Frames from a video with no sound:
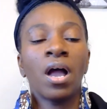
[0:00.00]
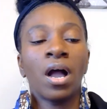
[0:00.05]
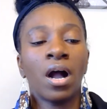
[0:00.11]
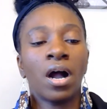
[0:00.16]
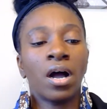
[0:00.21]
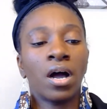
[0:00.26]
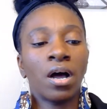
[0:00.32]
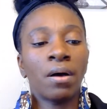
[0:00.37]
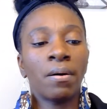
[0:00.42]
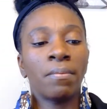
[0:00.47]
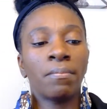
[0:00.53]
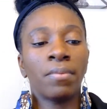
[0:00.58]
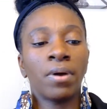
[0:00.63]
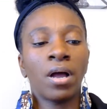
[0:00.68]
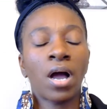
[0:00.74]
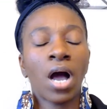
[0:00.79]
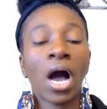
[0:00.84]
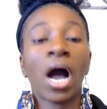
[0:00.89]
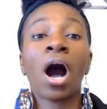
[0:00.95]

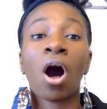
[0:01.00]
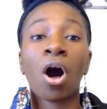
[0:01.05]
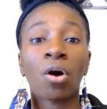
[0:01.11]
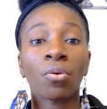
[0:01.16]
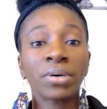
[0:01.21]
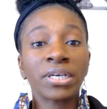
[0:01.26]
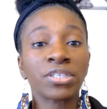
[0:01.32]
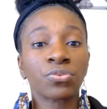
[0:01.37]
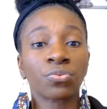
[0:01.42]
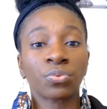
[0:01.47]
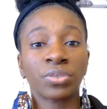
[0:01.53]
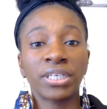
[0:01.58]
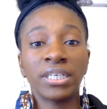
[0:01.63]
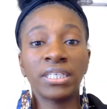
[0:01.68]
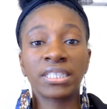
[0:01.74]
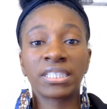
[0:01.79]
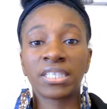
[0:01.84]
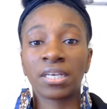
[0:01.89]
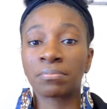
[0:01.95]
I always
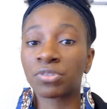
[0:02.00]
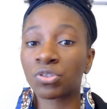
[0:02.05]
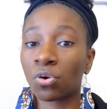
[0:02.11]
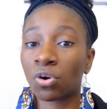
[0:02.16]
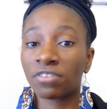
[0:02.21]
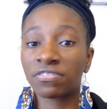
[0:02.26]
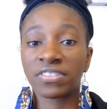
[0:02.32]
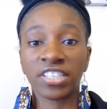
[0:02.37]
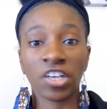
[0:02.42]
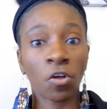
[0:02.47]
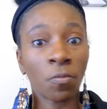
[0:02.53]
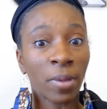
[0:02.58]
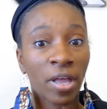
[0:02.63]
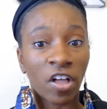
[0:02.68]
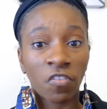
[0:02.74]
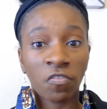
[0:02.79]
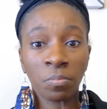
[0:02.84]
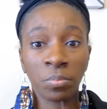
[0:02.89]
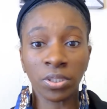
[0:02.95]
read some sort of
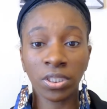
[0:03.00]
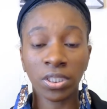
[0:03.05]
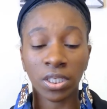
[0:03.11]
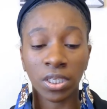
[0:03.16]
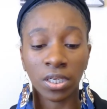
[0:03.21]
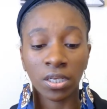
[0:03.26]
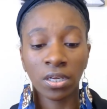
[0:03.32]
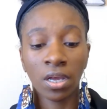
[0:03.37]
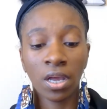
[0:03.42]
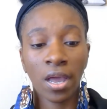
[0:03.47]
self-help book.